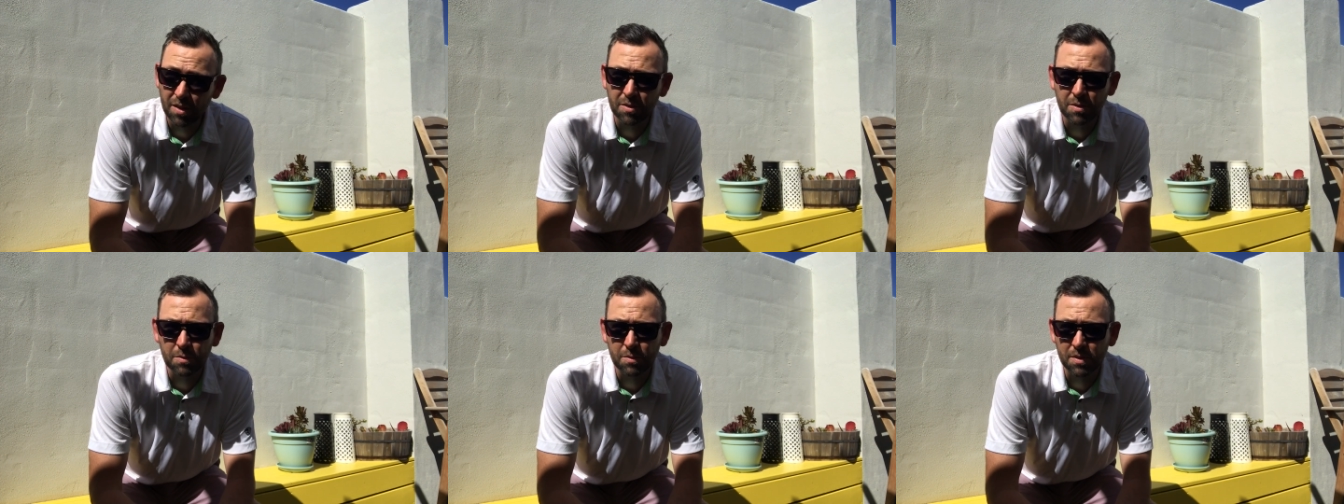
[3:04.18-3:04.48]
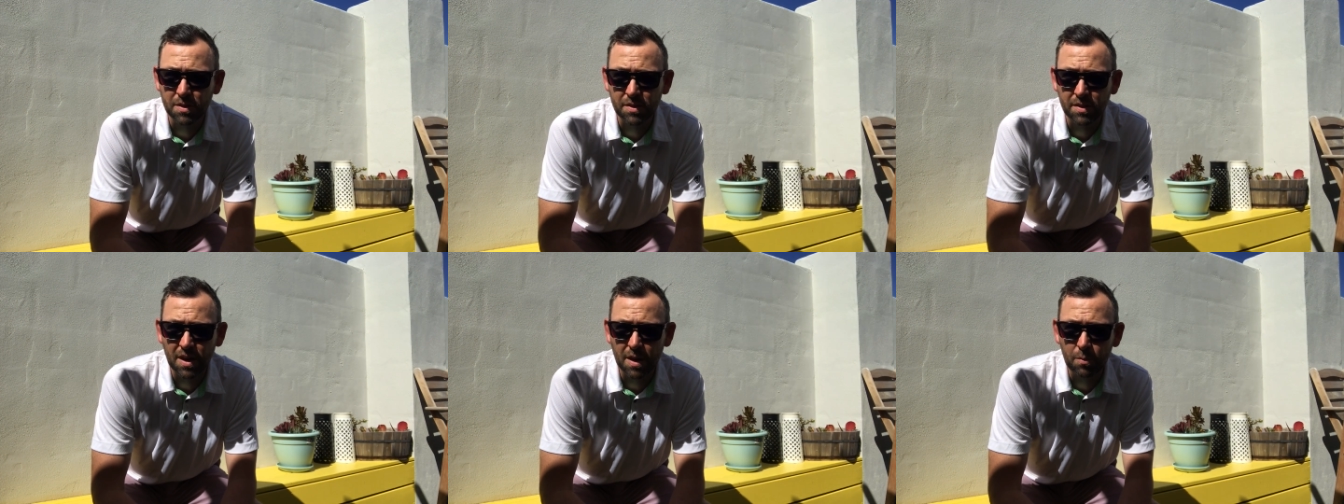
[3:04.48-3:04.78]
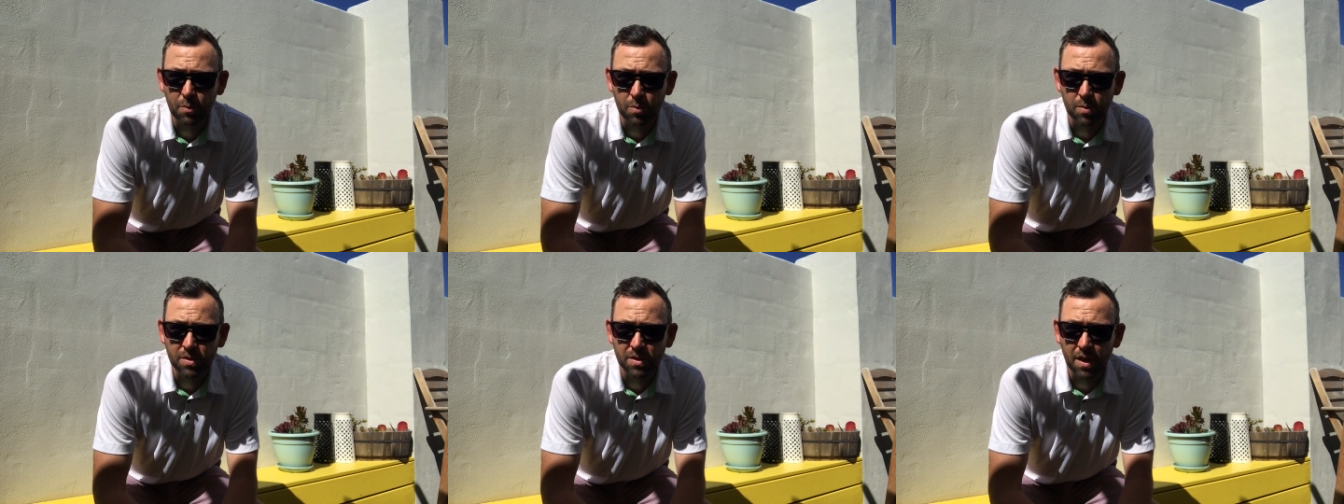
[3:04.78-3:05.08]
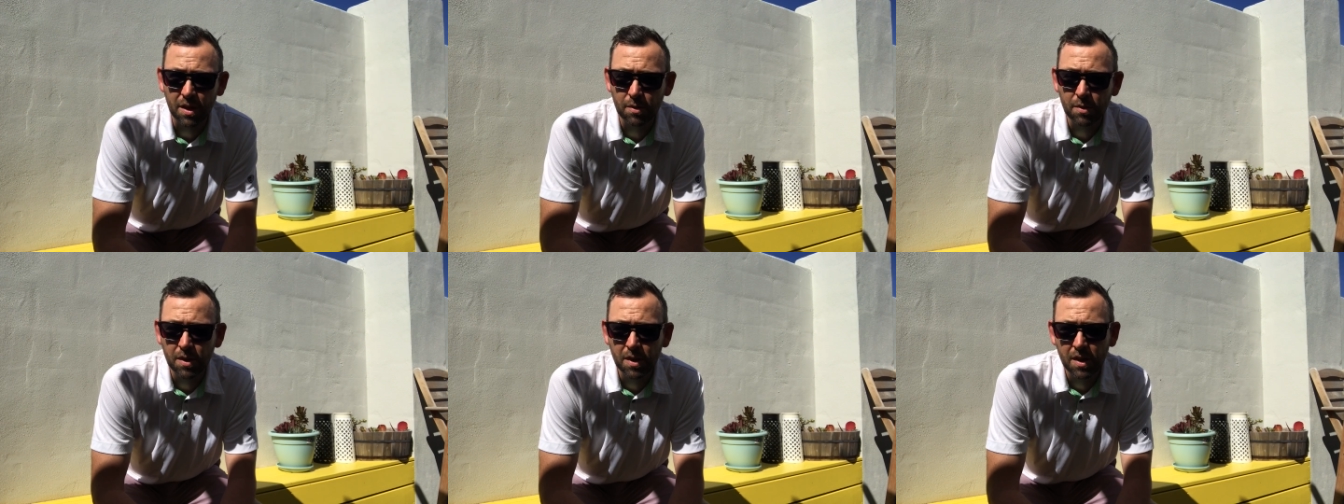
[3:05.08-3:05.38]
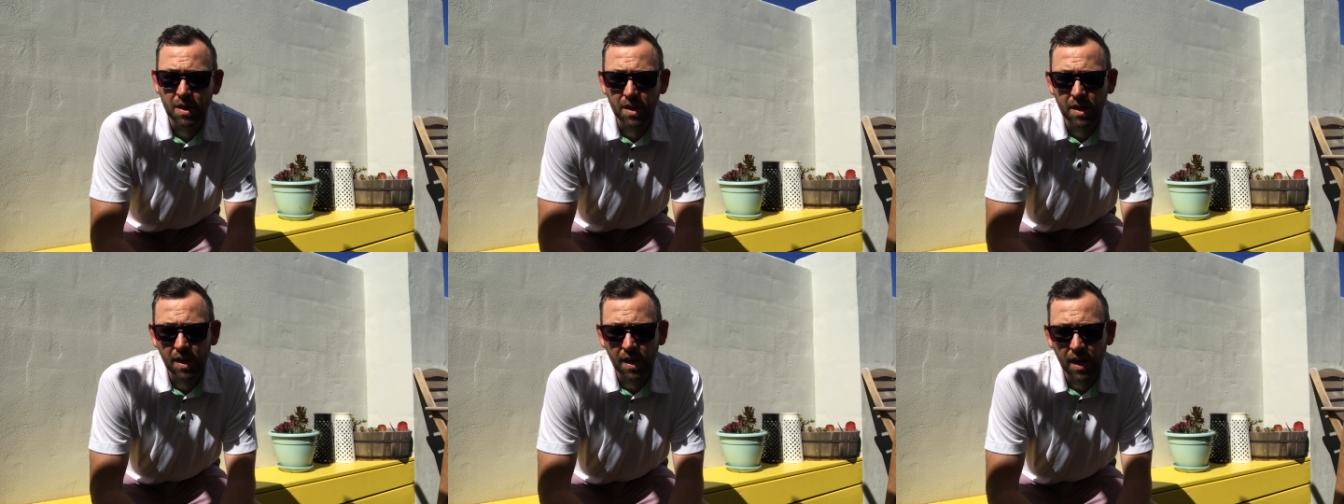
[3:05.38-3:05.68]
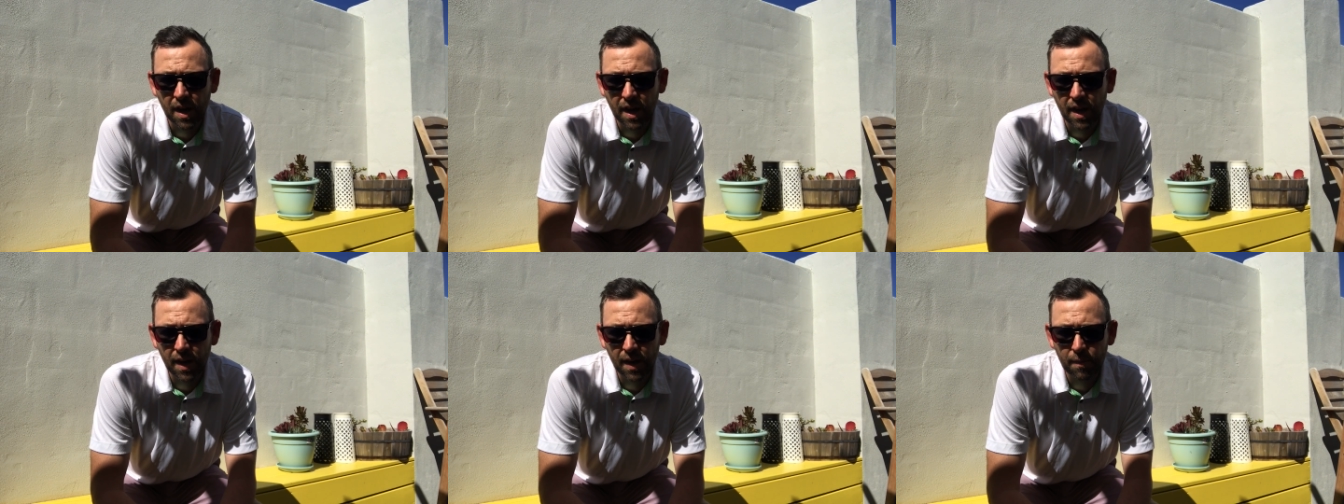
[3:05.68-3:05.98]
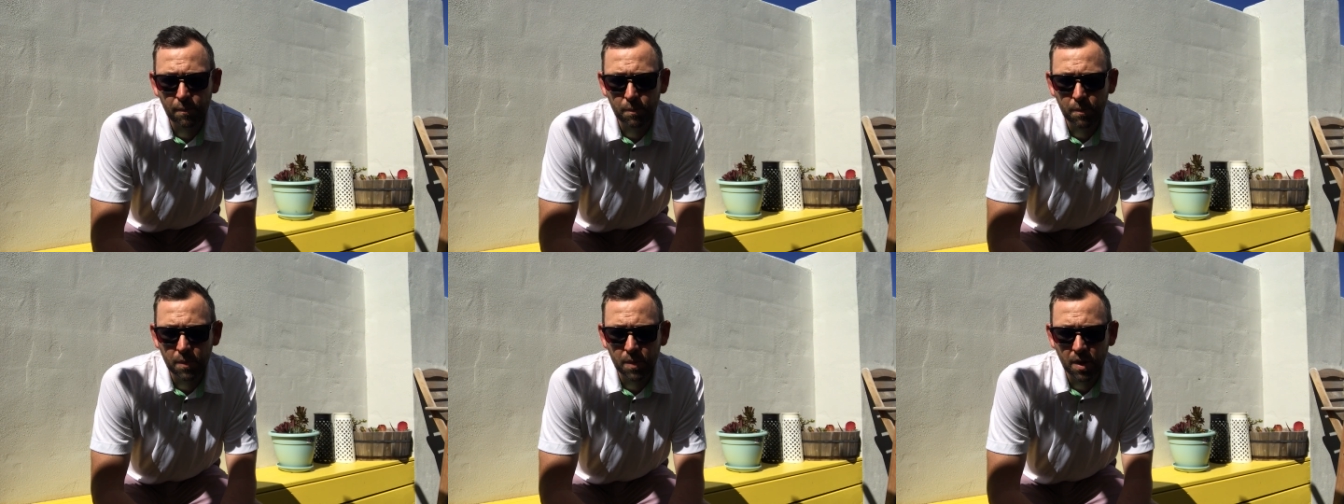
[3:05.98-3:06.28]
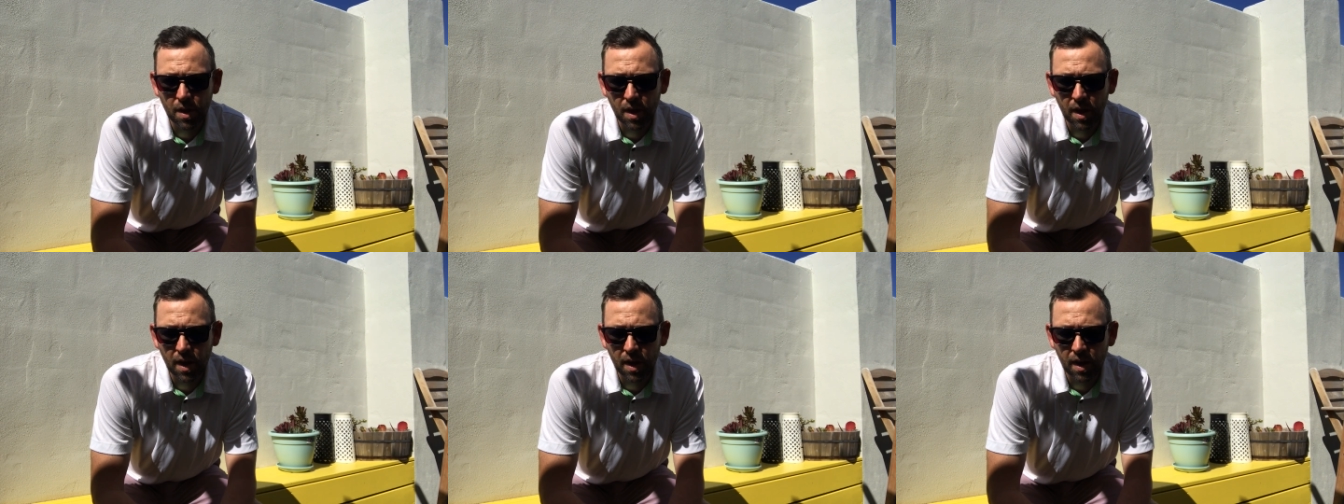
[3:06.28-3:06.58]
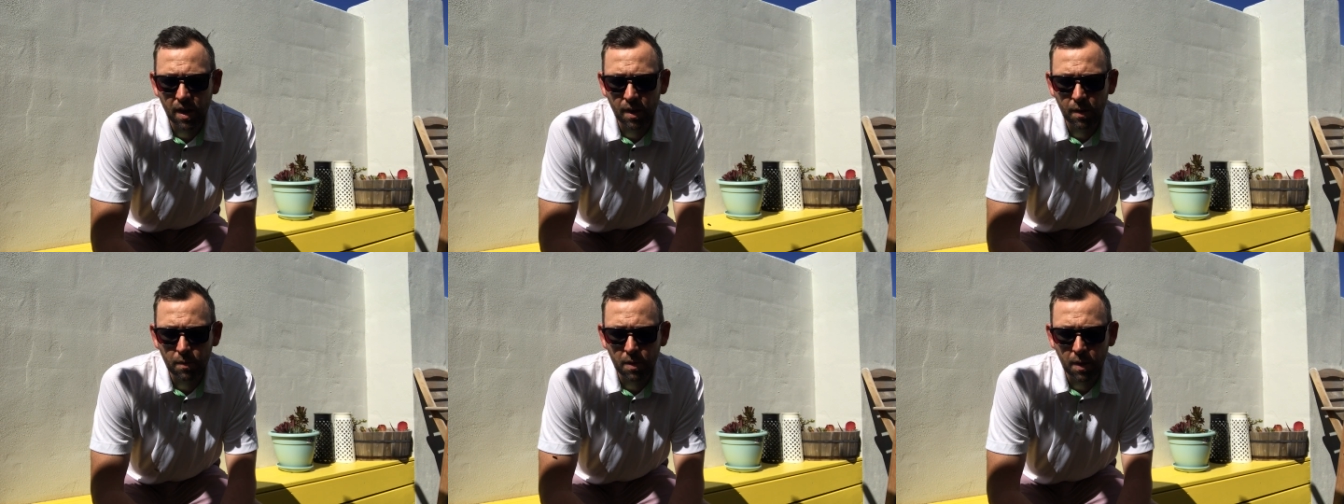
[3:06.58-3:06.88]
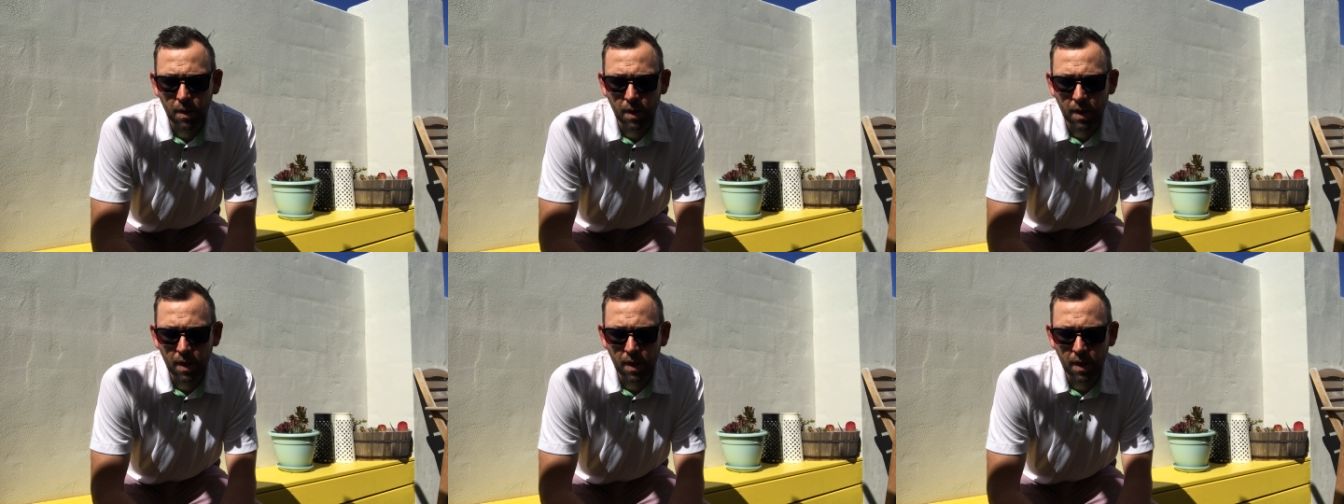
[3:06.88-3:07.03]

those was a double. So um, uh, I,